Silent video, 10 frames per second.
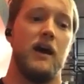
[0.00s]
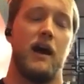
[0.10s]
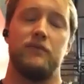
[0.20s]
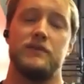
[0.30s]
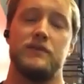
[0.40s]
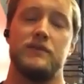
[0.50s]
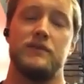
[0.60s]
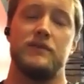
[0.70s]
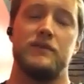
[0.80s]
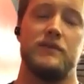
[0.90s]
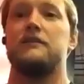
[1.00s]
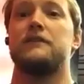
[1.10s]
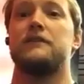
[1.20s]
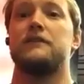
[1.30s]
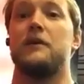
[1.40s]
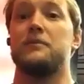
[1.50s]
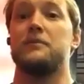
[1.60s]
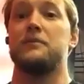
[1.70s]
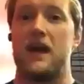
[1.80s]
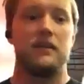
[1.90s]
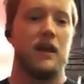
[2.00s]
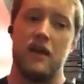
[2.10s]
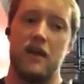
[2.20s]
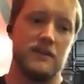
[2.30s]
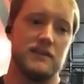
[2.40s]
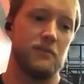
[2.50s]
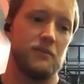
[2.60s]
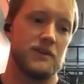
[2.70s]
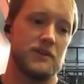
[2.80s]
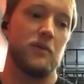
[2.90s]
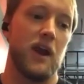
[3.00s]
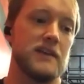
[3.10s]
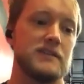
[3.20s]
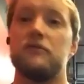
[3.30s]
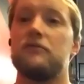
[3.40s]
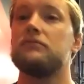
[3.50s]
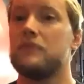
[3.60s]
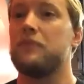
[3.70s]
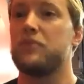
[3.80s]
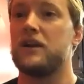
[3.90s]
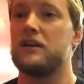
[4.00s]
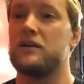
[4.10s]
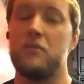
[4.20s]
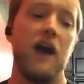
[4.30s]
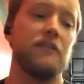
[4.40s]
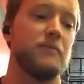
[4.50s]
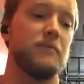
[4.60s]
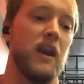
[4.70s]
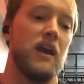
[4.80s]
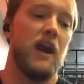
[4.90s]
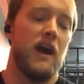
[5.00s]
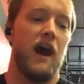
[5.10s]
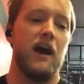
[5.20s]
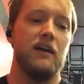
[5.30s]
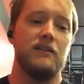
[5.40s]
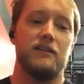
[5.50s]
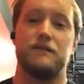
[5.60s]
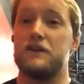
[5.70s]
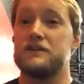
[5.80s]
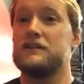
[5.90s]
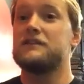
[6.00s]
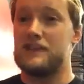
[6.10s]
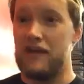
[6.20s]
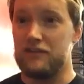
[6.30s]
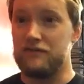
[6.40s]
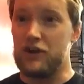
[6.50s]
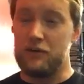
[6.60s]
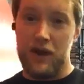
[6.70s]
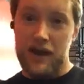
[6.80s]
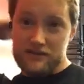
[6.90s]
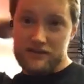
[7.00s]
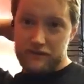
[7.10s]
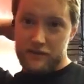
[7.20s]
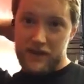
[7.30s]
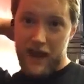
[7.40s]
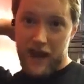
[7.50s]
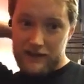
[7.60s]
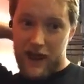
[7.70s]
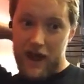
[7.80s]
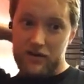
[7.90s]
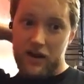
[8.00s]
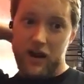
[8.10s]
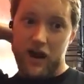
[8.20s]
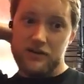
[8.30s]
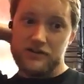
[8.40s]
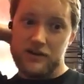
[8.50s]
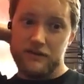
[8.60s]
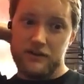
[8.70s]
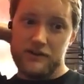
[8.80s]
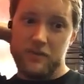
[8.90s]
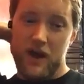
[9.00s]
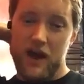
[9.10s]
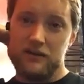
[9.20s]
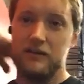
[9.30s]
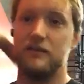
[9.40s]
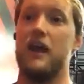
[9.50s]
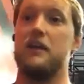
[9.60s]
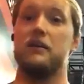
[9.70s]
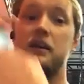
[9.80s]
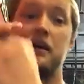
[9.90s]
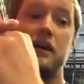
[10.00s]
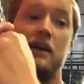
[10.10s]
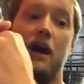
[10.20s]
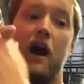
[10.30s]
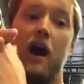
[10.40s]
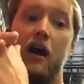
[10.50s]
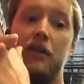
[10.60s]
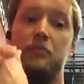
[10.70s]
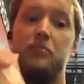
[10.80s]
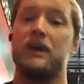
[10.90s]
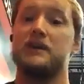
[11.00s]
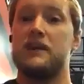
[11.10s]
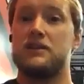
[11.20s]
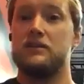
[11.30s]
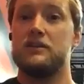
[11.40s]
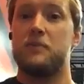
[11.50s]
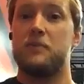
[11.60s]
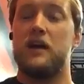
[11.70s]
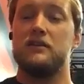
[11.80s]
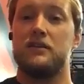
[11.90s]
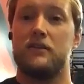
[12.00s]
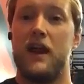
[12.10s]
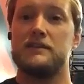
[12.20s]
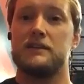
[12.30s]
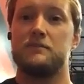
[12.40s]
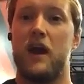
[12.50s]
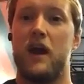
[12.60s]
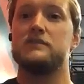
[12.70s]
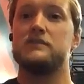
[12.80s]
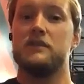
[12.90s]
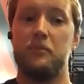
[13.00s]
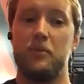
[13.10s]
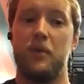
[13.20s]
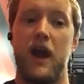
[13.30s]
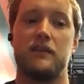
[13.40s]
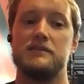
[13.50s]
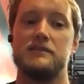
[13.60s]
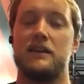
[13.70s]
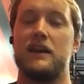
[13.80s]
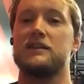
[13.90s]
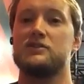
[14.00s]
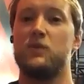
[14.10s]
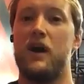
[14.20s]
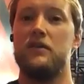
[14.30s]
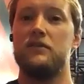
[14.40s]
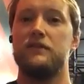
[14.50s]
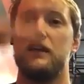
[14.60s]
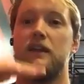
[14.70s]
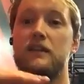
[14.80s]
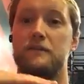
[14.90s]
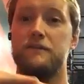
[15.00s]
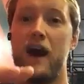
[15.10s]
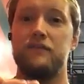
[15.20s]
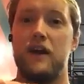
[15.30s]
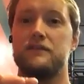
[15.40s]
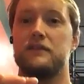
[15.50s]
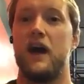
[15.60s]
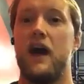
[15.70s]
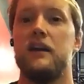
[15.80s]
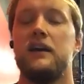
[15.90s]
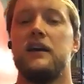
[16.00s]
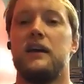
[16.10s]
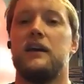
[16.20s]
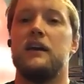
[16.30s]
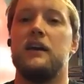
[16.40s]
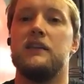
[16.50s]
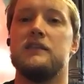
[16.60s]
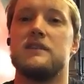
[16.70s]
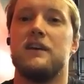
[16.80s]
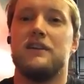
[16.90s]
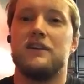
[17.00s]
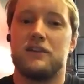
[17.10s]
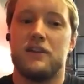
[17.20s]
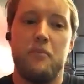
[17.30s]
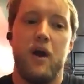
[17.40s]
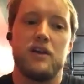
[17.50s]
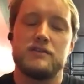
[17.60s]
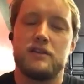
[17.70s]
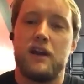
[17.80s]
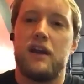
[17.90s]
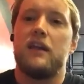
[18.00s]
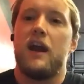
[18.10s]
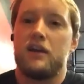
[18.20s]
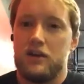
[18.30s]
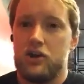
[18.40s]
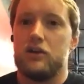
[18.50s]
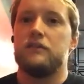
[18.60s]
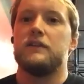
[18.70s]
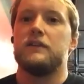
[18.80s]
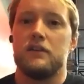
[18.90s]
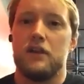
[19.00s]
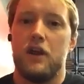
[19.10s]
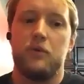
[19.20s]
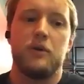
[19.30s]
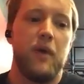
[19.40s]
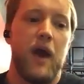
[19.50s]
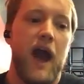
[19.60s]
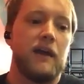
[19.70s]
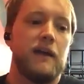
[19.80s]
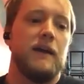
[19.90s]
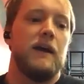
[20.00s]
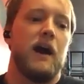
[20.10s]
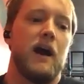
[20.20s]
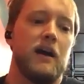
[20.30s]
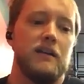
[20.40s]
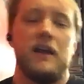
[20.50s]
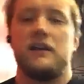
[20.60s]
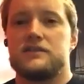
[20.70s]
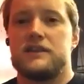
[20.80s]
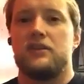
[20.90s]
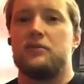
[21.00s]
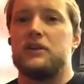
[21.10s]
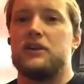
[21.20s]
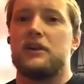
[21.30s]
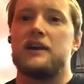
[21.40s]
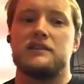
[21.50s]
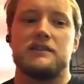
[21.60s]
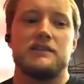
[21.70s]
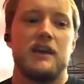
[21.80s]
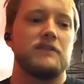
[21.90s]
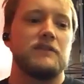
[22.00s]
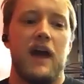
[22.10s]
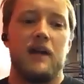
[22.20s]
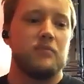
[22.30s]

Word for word: Uh, if we take it from the top down, I don't have these numbers memorized, I printed them off, but uh, your first seven vertebrae, so from the neck down are cervical spine, then uh, biggest section of your spine, your thoracic spine, so your upper back, that's the next 12. And then the five after that is your lumbar, so kind of that curve in your lower back, uh, and then your sacrum and your coccyx after that.